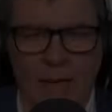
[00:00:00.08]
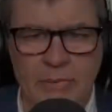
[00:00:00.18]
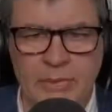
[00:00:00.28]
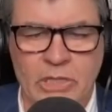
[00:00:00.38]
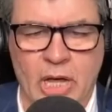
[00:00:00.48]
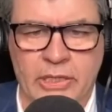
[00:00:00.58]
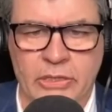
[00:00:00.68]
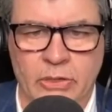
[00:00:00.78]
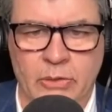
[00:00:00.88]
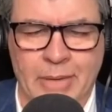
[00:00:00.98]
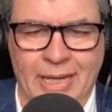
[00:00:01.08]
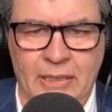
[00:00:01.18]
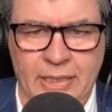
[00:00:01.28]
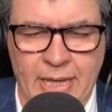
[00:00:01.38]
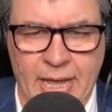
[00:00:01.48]
I'm going to be talking to
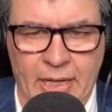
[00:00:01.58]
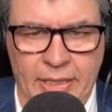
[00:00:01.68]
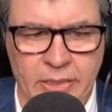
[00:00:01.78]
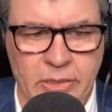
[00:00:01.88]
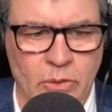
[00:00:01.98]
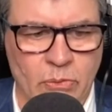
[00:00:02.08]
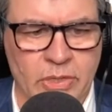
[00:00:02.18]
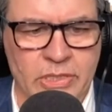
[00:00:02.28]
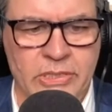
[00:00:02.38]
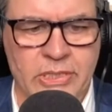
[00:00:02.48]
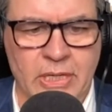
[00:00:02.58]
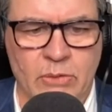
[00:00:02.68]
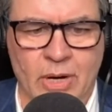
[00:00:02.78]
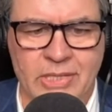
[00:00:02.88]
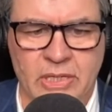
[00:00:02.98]
Bentley Allan, who is the
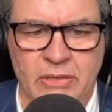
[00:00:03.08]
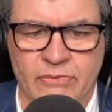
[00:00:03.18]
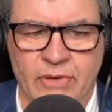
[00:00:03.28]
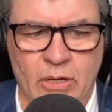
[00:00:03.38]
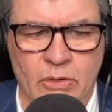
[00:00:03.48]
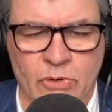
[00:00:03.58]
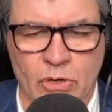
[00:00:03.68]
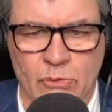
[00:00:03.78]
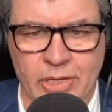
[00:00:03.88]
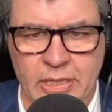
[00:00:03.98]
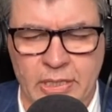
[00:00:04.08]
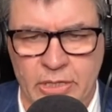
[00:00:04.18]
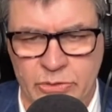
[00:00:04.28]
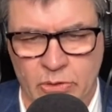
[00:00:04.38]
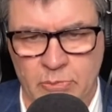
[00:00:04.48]
Resident Fellow for Green
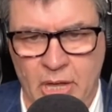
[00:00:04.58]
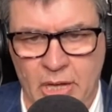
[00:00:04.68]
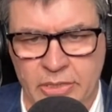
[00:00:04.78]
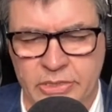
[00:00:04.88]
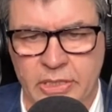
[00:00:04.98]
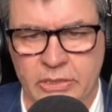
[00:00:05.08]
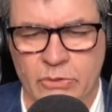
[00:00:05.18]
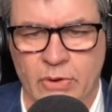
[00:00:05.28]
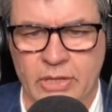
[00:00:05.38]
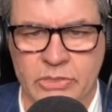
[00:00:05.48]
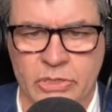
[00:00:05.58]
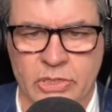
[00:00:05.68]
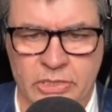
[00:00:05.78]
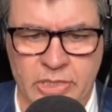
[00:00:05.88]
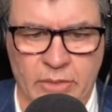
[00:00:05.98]
Industrial Policy at the
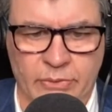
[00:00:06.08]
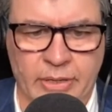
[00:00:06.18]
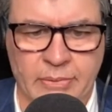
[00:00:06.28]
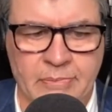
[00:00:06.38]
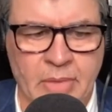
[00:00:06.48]
Transition Accelerator,